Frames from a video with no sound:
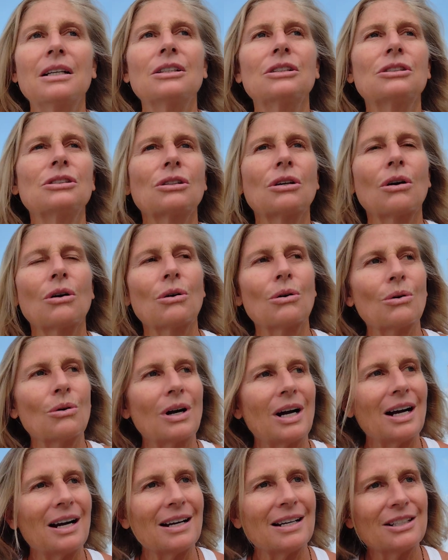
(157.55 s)

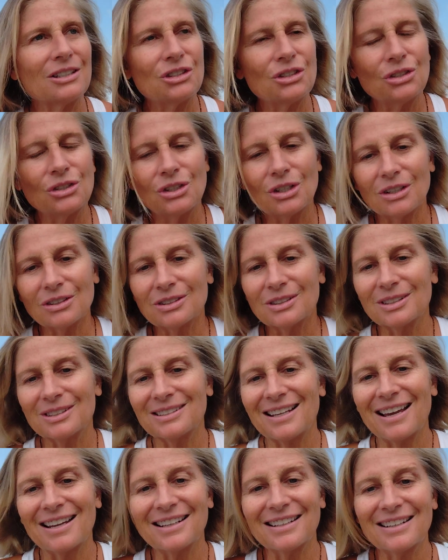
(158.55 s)
So I just
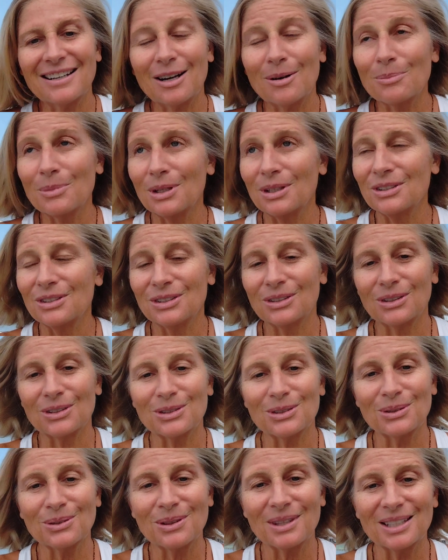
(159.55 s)
decided I'm going to
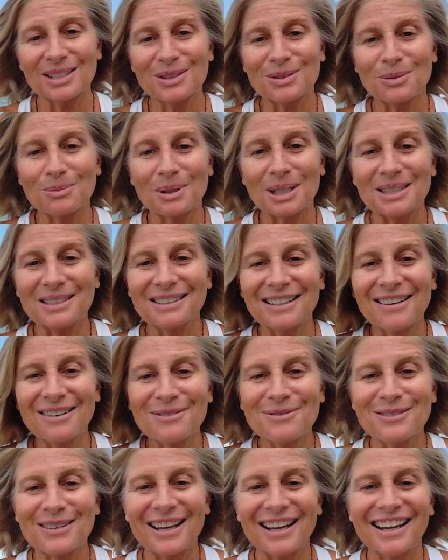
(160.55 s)
start doing things for
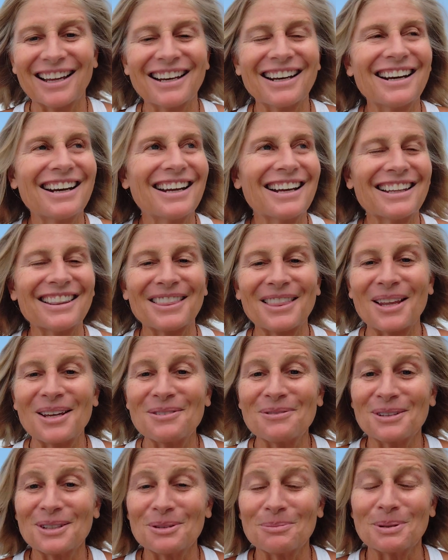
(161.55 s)
myself, and
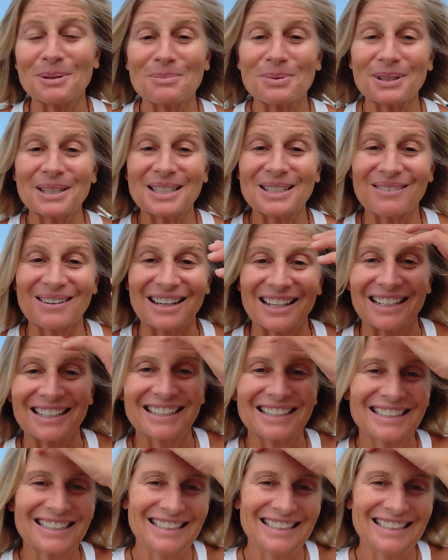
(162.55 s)
life has been pretty great.